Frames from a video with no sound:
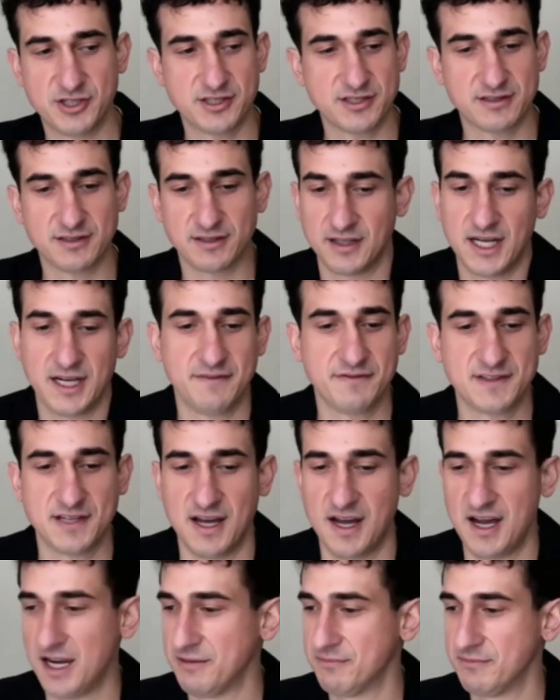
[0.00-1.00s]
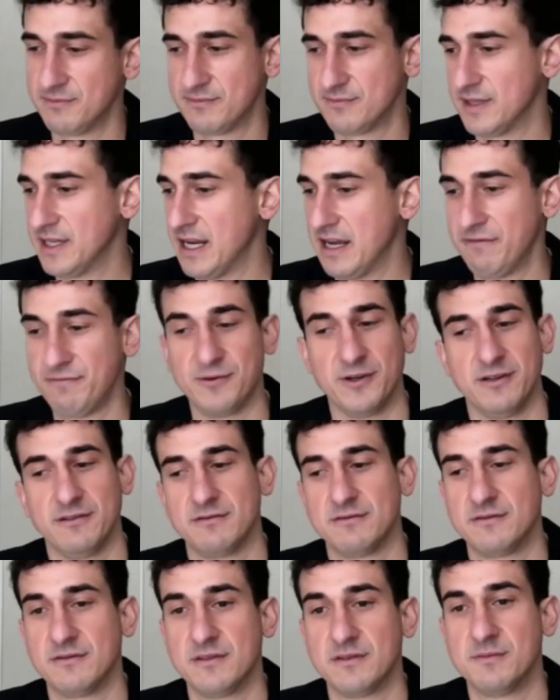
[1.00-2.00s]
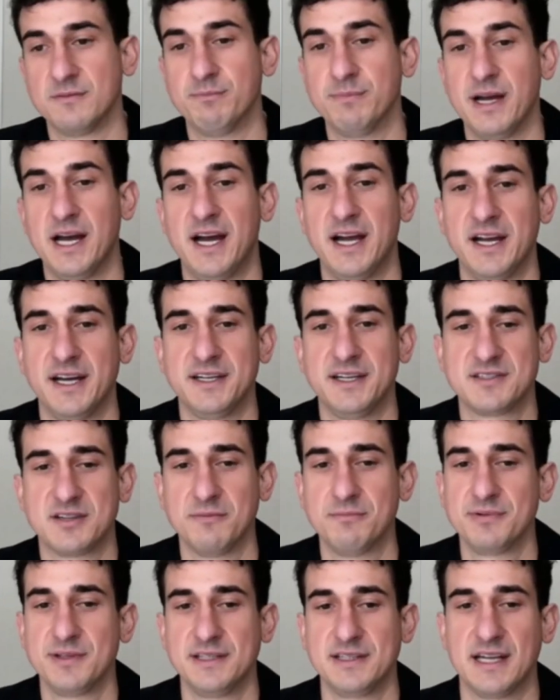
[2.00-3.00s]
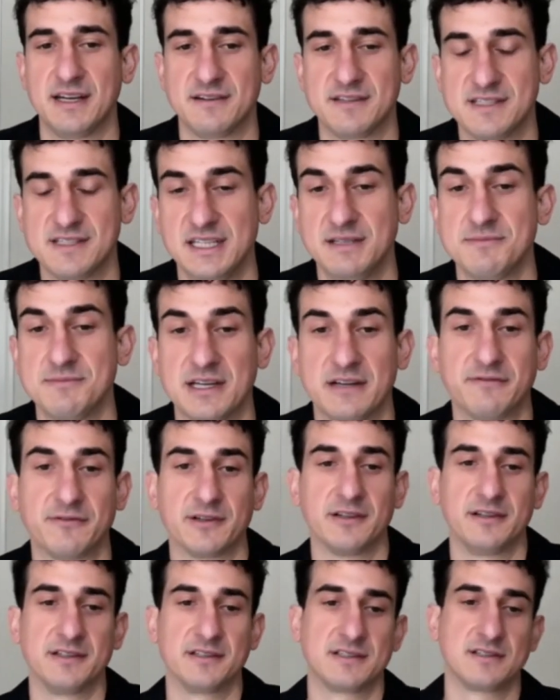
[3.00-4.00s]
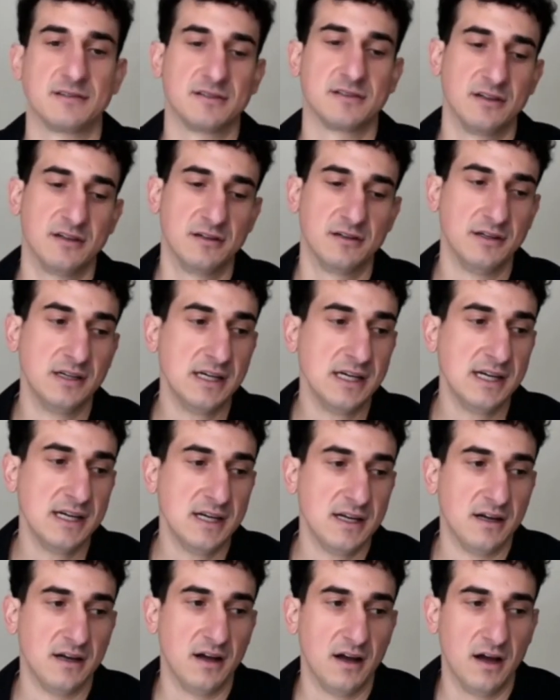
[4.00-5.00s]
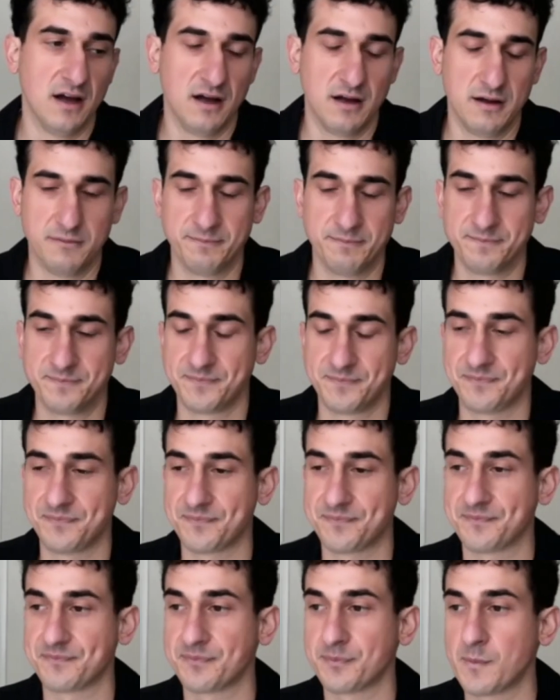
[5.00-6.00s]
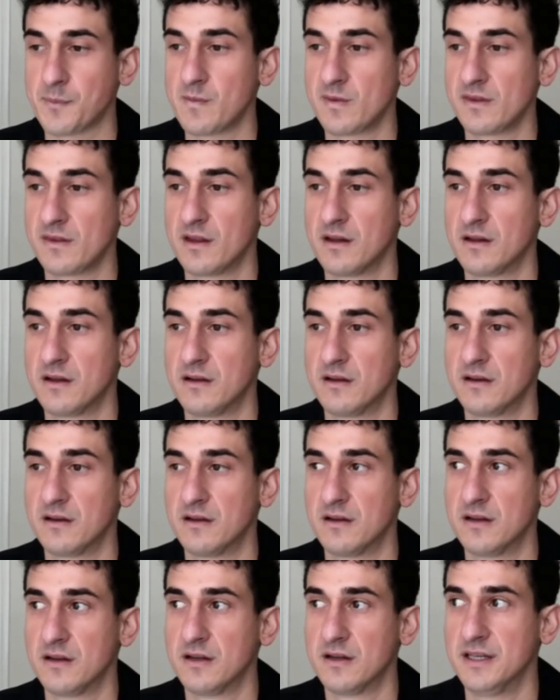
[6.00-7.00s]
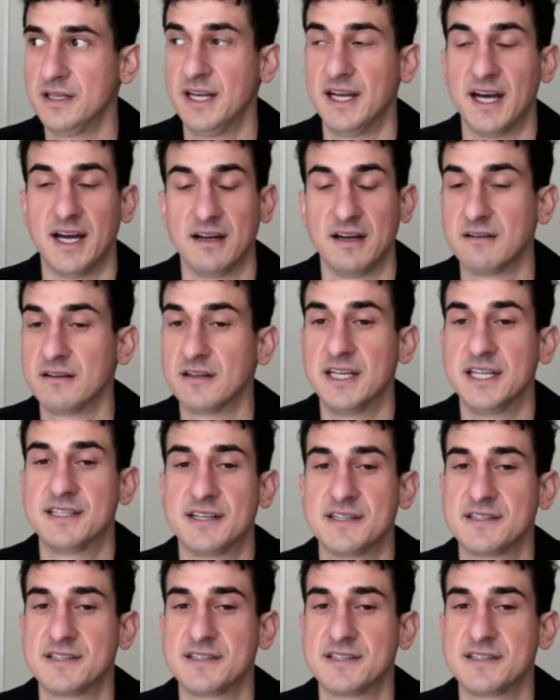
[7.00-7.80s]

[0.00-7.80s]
just a lot of time and effort behind something that seems effortless. So um, sure. Yeah, it